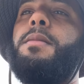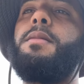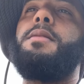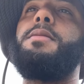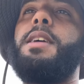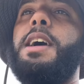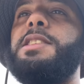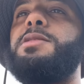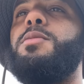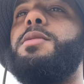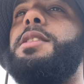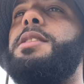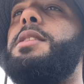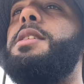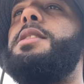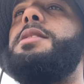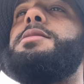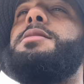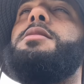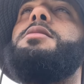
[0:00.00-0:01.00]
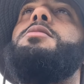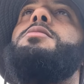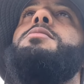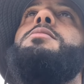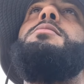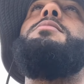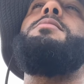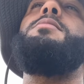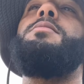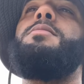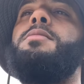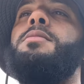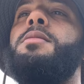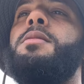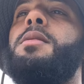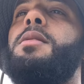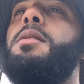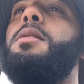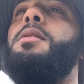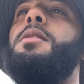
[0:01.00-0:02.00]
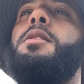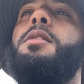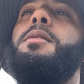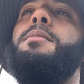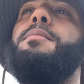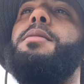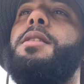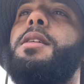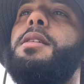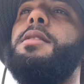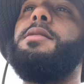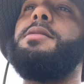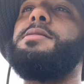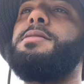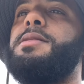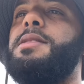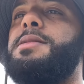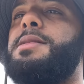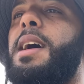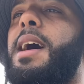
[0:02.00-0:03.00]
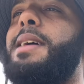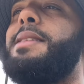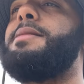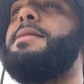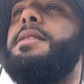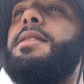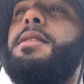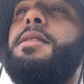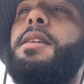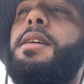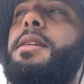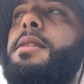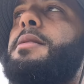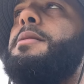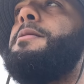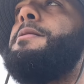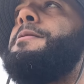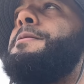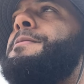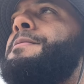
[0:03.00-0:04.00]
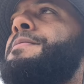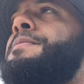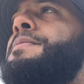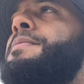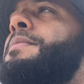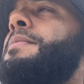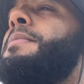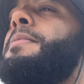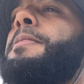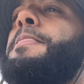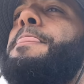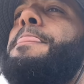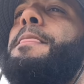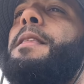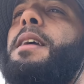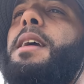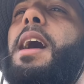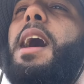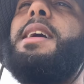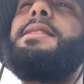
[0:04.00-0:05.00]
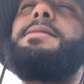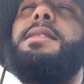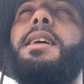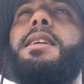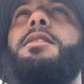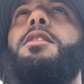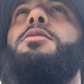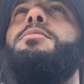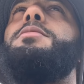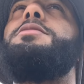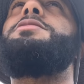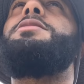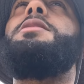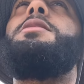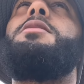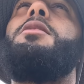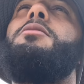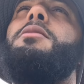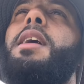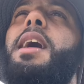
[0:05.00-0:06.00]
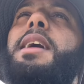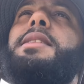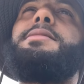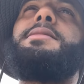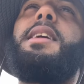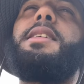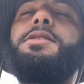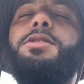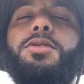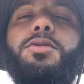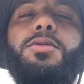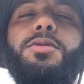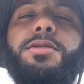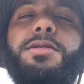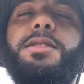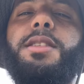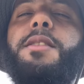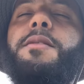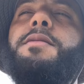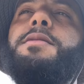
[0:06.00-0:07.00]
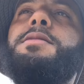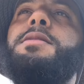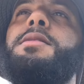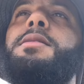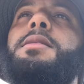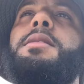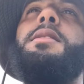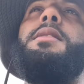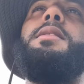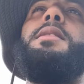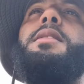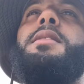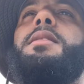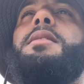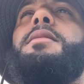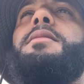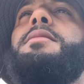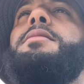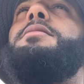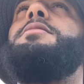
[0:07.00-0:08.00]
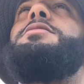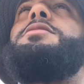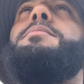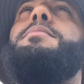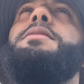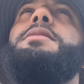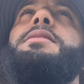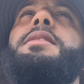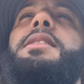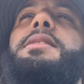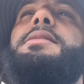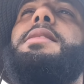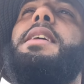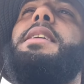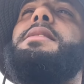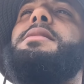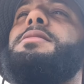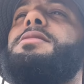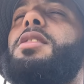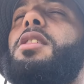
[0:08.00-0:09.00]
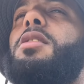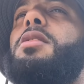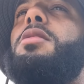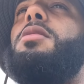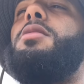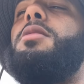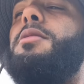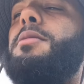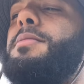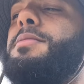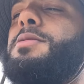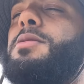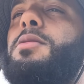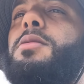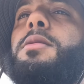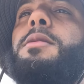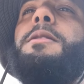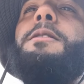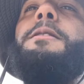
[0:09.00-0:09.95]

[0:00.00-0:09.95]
That's what he needs to do. Because this idea that guys like Lomachenko, guys like Shakur Stevenson should be dictating terms or